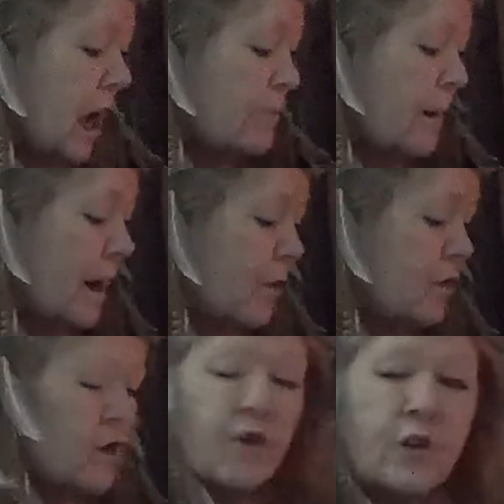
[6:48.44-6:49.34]

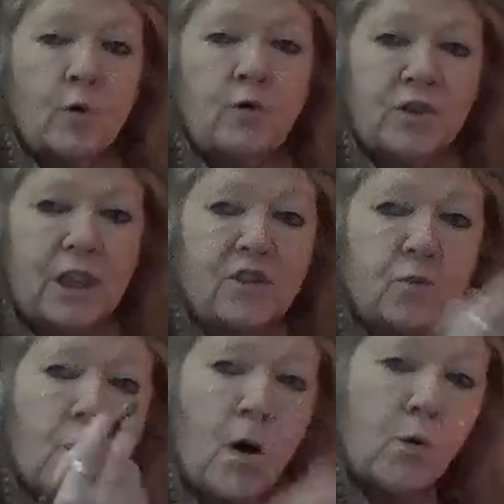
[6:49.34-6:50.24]
about those things
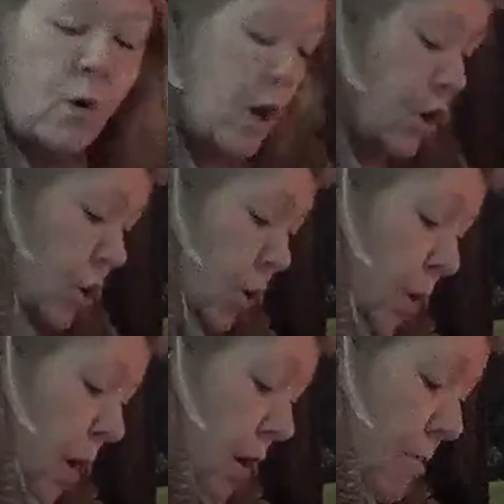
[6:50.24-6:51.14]
while
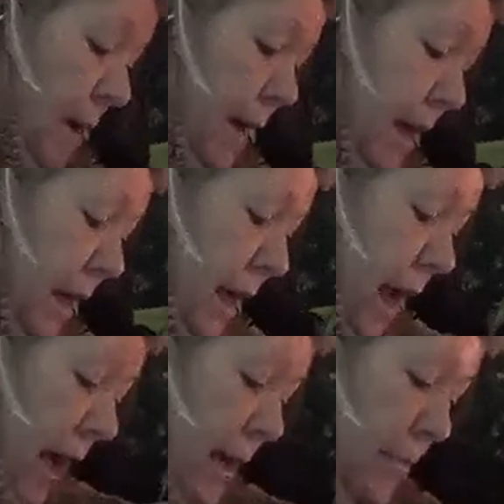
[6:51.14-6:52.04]
you are
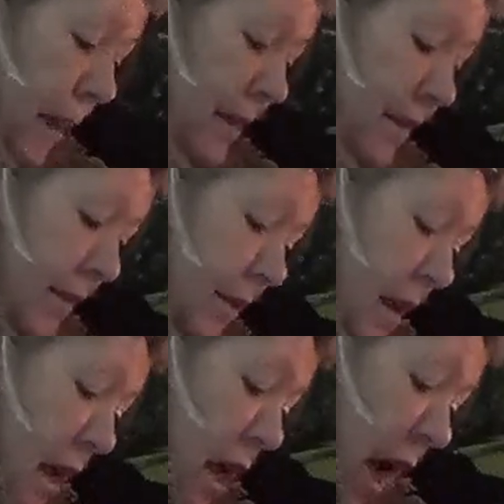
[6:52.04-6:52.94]
making a pattern
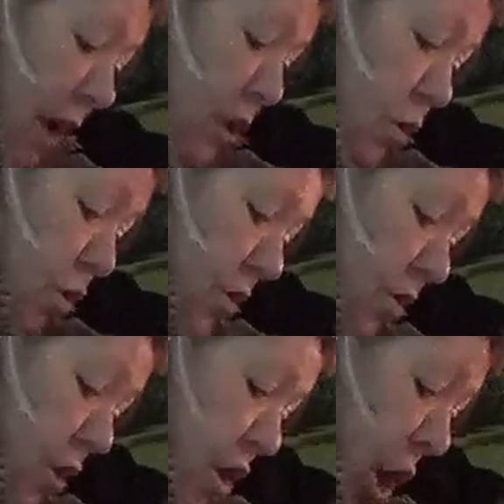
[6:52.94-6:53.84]
and you
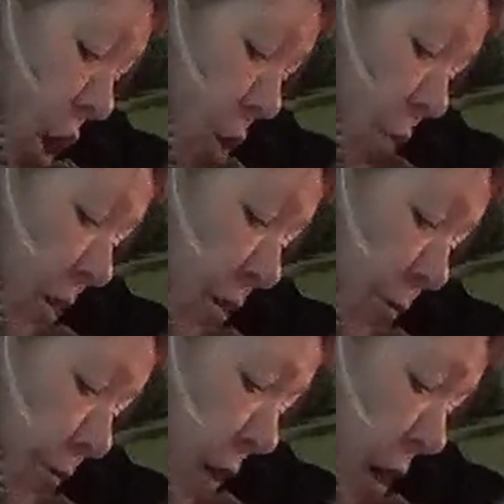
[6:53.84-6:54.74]
just go with the
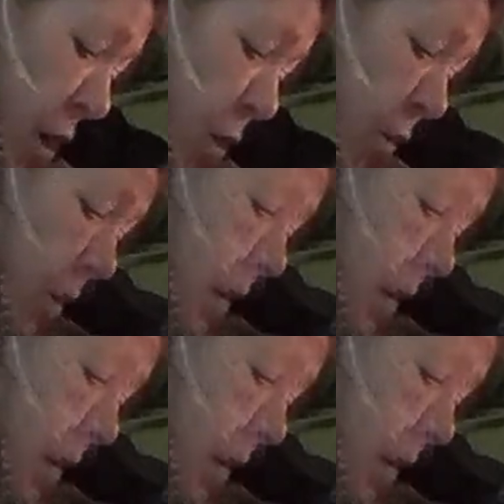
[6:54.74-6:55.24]
flow